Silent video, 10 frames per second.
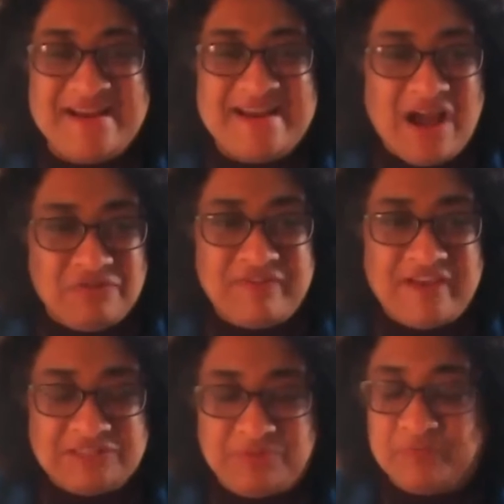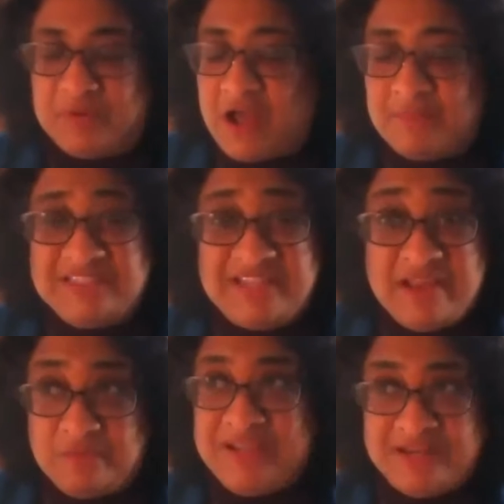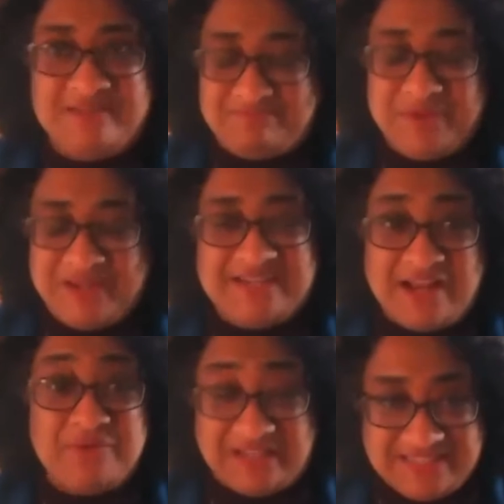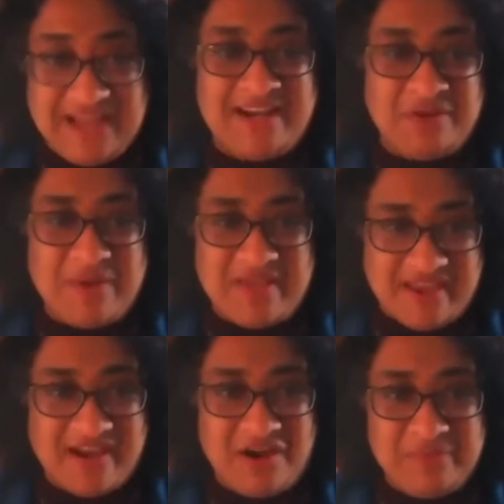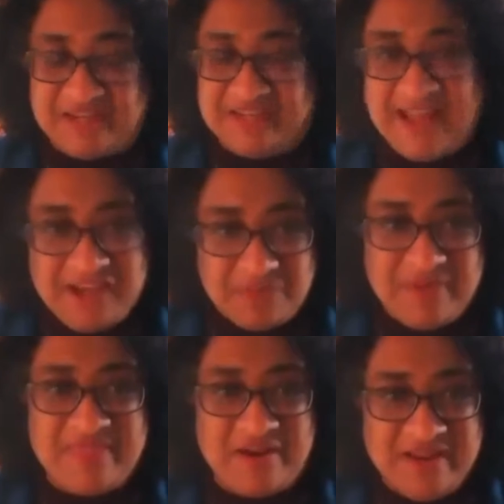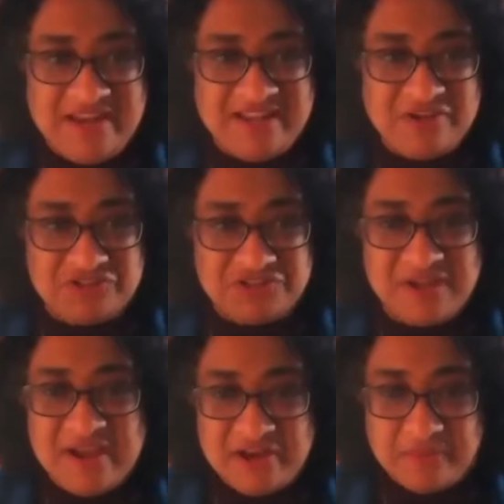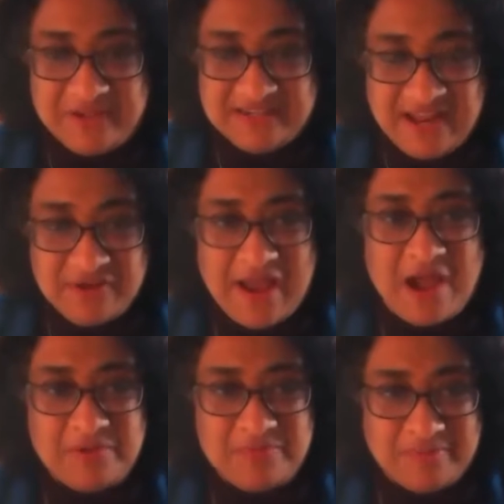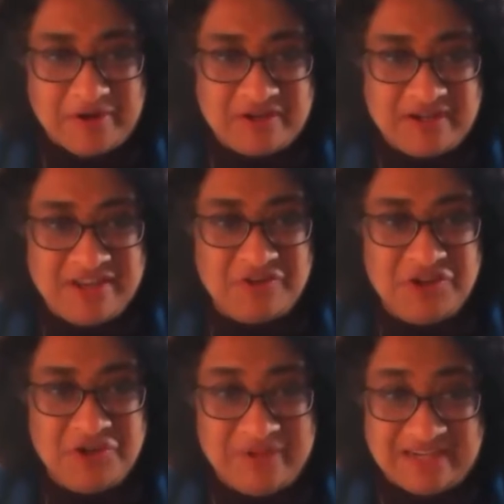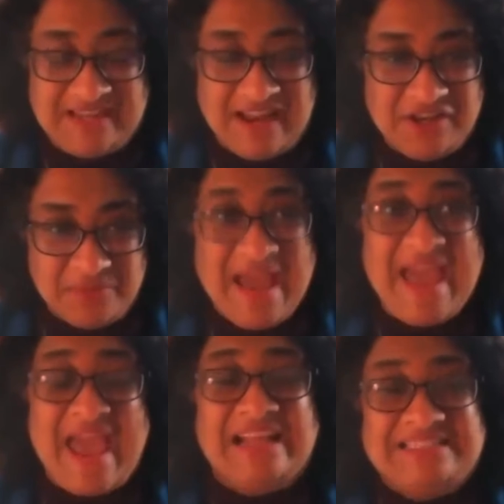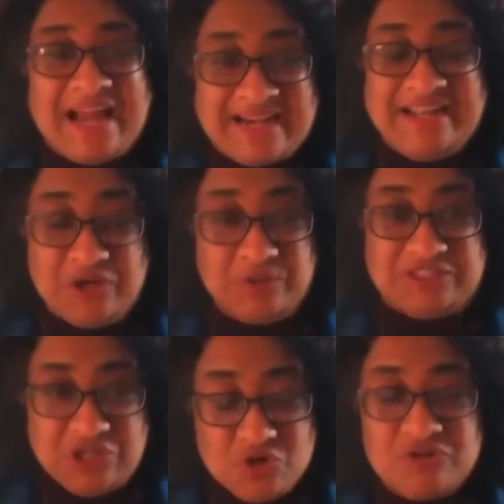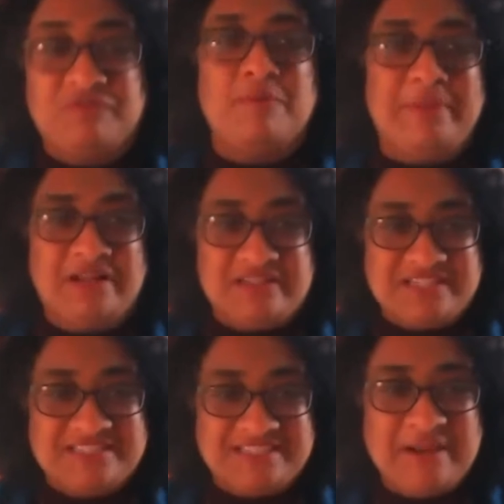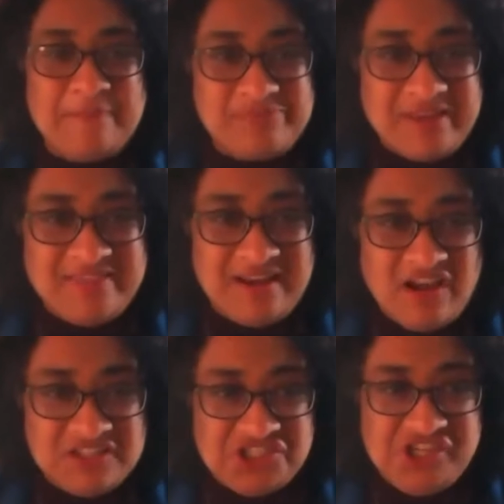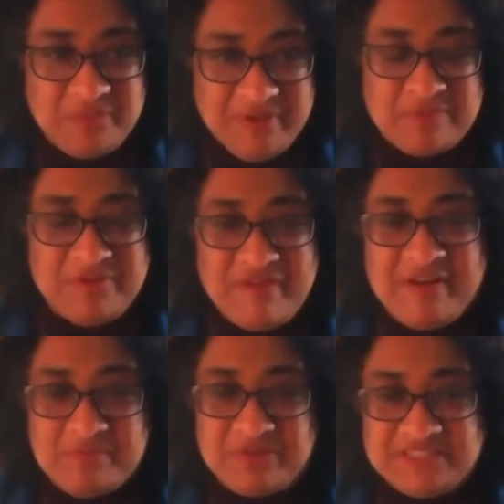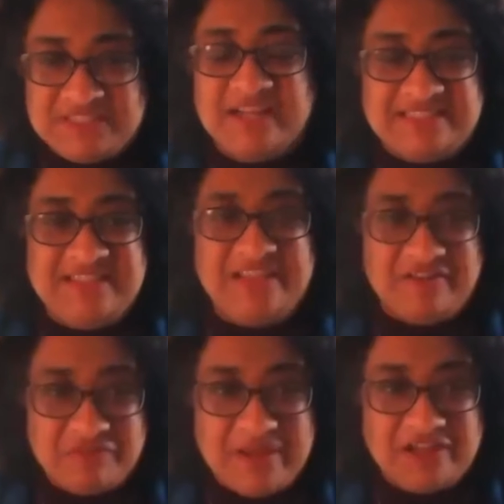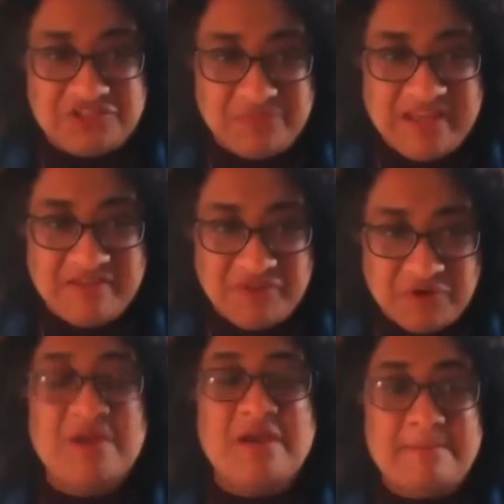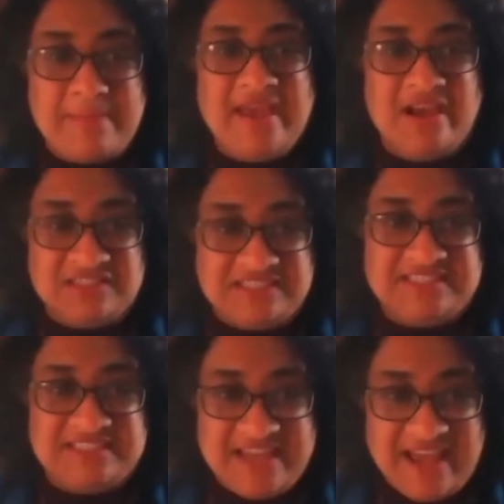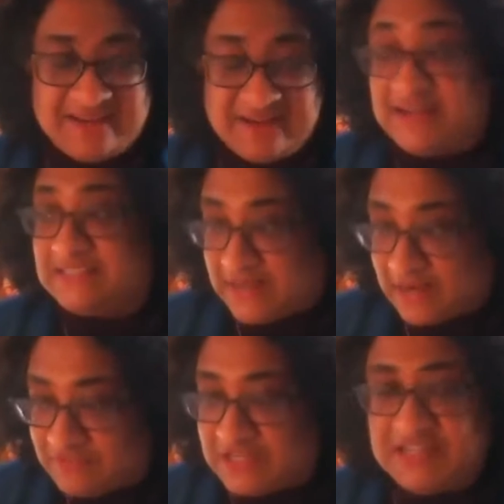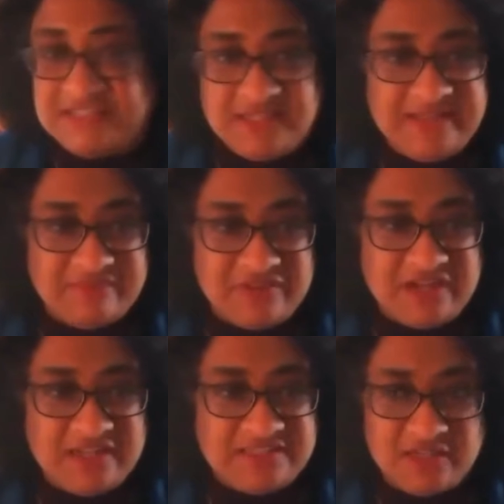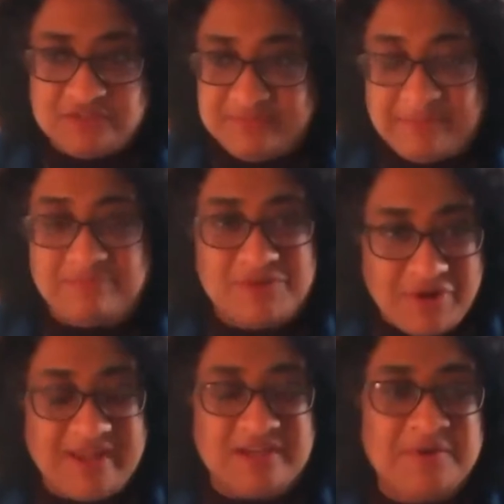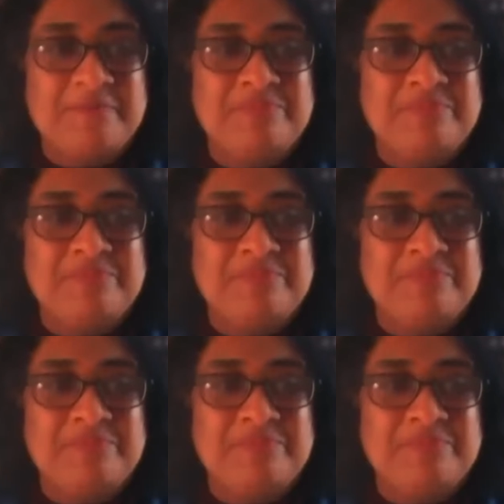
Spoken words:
Now Facebook will come and say, we can tell you exactly where they are. We can tell you when they're reading your, we can tell you how many people are going to click on you. We can tell you exactly who has looked for builders in the last year. We can be very precise in the information we give you. Pay us instead. And as an advertiser, the advertiser goes, yeah, great.